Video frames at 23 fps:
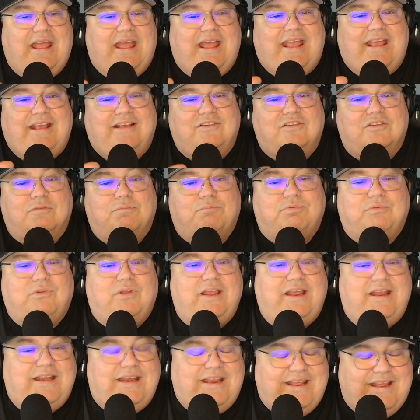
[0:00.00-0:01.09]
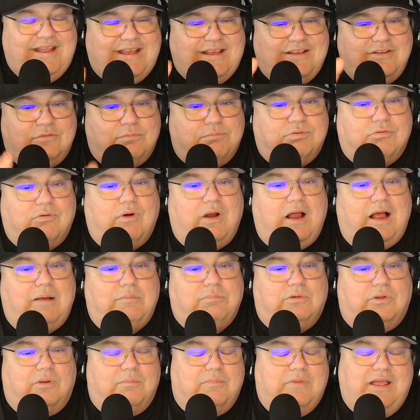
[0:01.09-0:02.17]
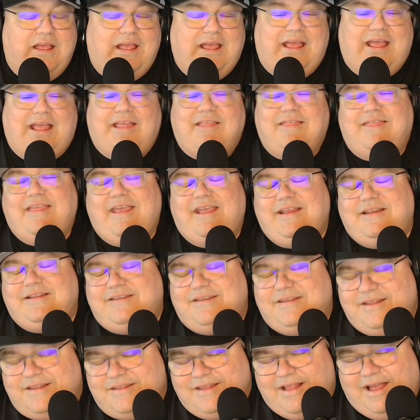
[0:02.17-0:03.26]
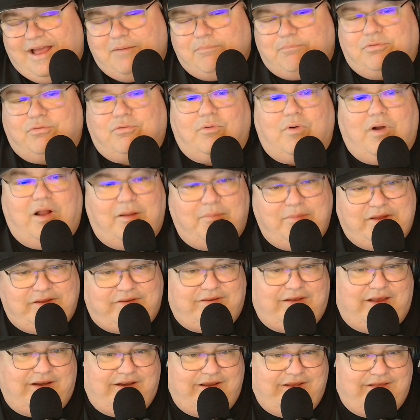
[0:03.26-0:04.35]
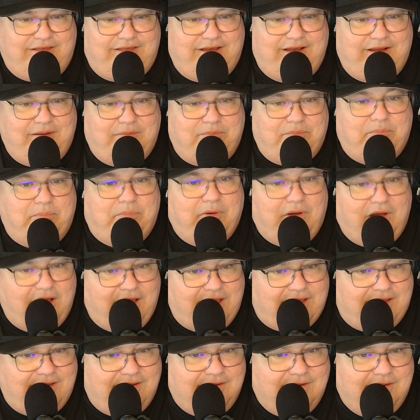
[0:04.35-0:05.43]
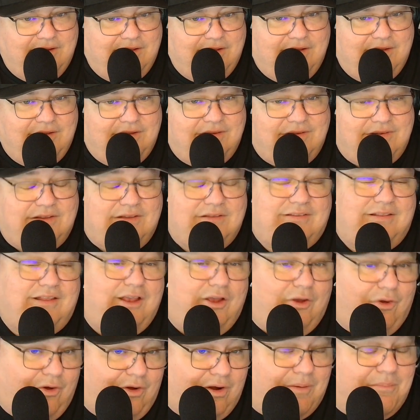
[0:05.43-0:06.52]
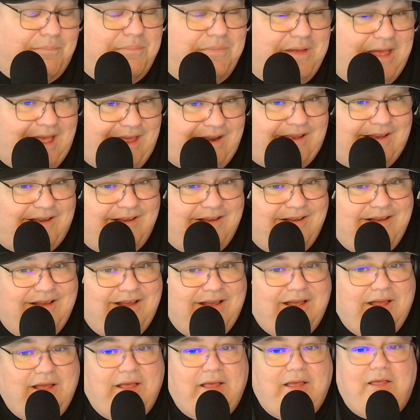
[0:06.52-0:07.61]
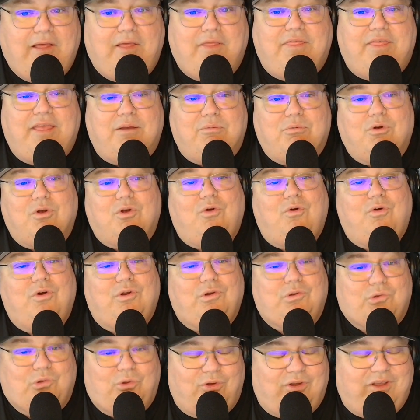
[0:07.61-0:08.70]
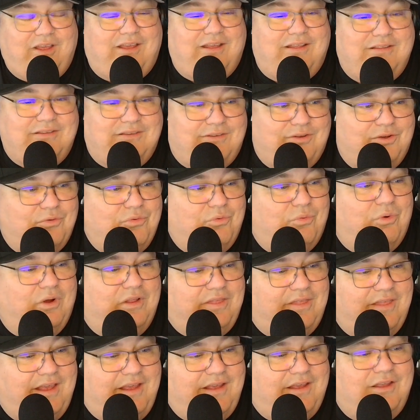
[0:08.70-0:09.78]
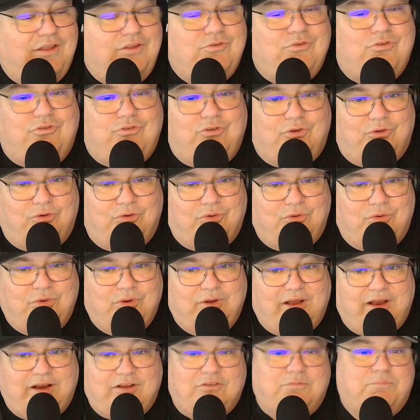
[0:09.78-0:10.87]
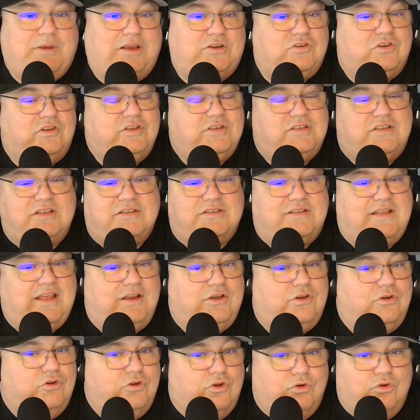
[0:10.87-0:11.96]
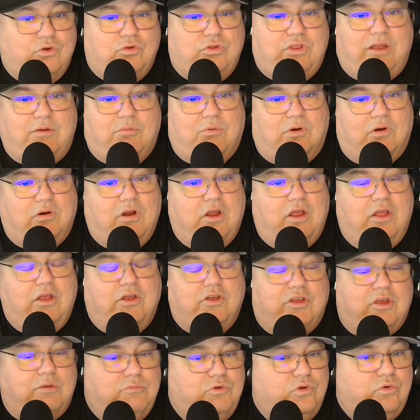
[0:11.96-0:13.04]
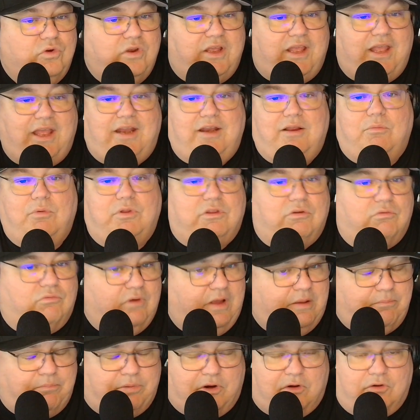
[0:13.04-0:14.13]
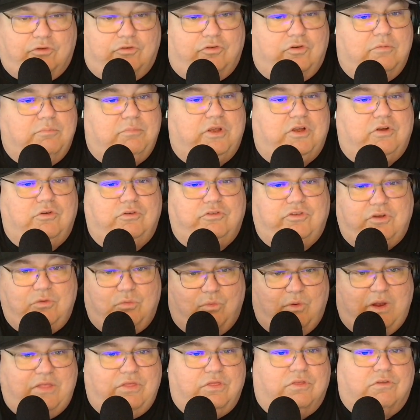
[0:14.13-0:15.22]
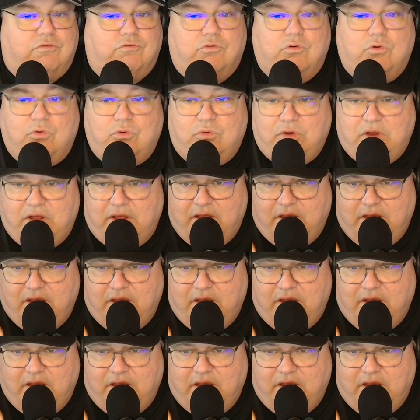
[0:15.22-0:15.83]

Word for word: explaining his problem. They did not promise anything, but since they are meta, they were going to look into what they can do. And especially since they knew they were communicating with the right person because he went through